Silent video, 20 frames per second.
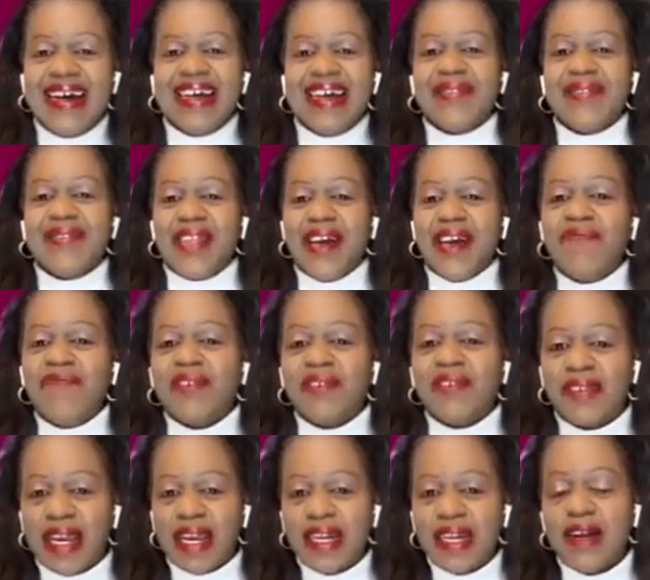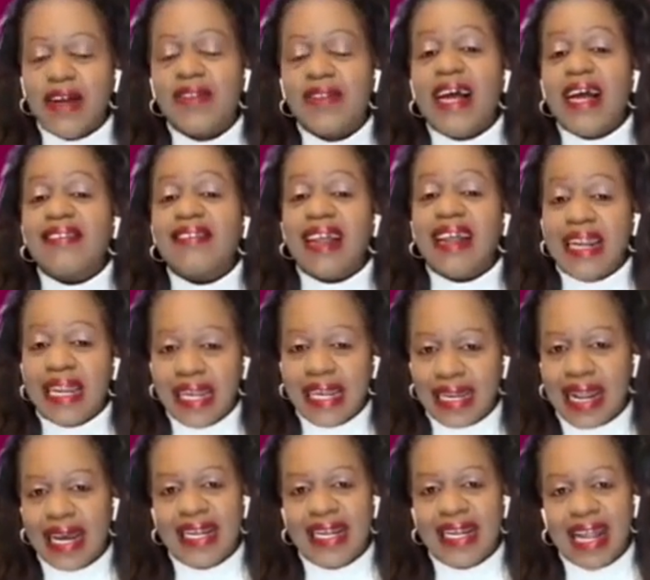You therefore stand out as a
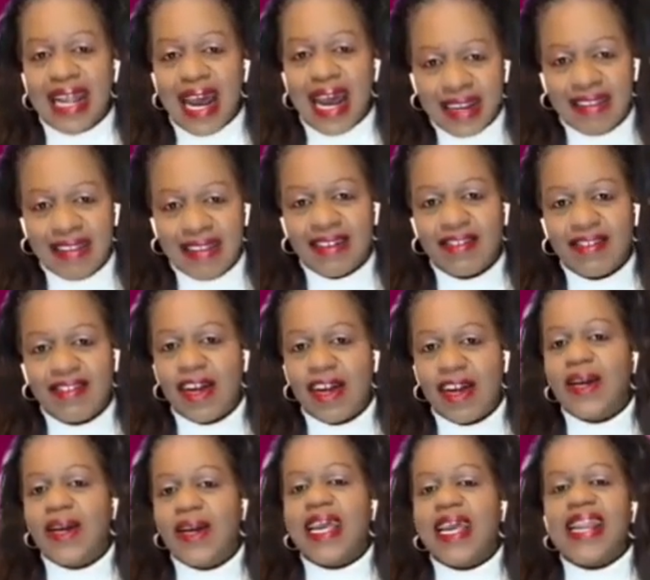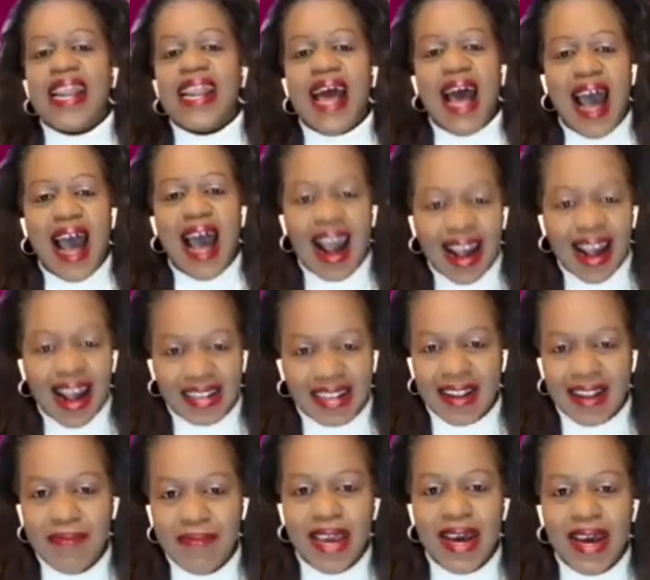leader in architecture, in
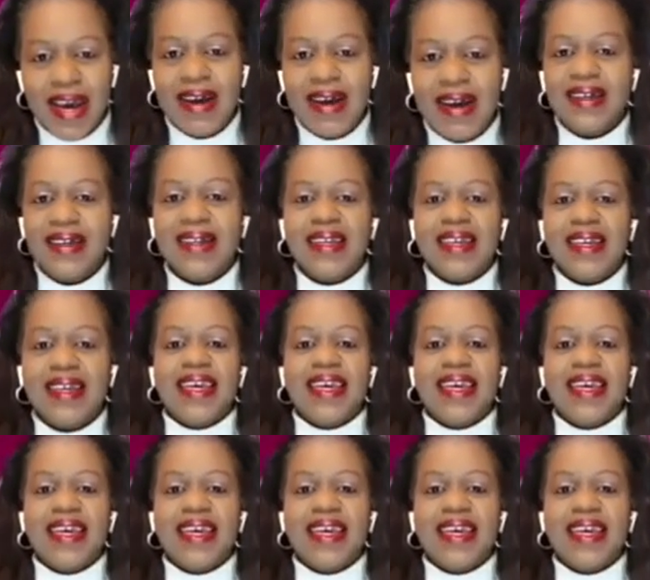academia,